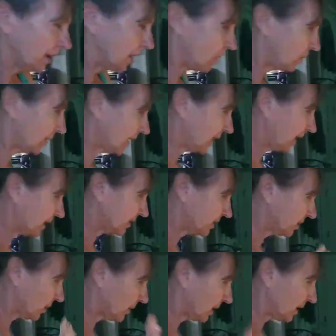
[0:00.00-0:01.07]
Okay,
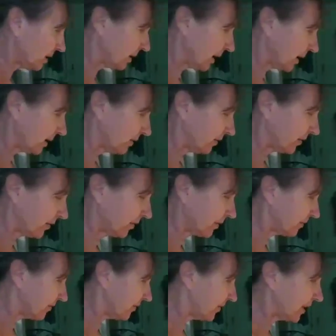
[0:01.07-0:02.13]
so here I have a
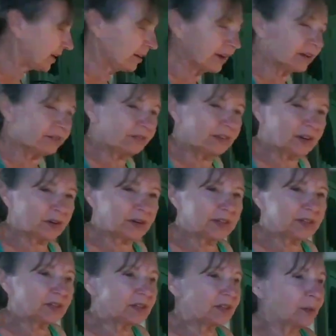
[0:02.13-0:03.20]
very, very
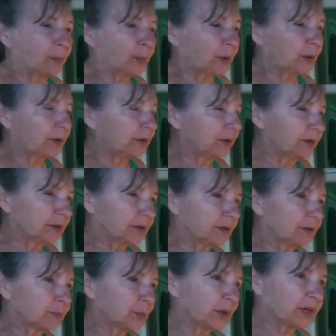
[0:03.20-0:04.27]
simple
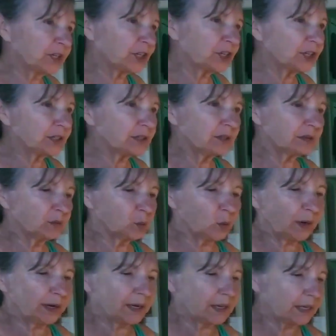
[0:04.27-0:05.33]
brunch. It's
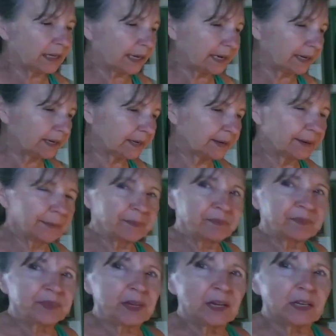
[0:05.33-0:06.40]
1 o'clock
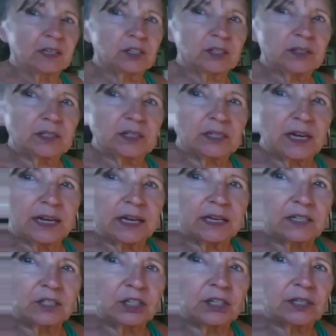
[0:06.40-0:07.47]
just an egg
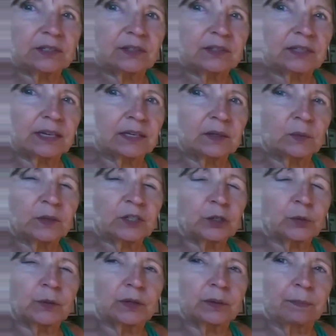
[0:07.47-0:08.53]
and cheese
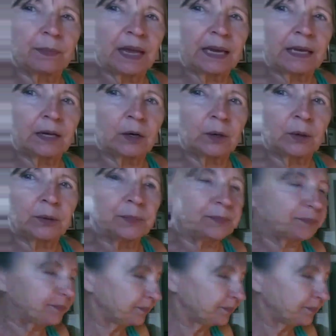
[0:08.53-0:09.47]
sandwich with mayo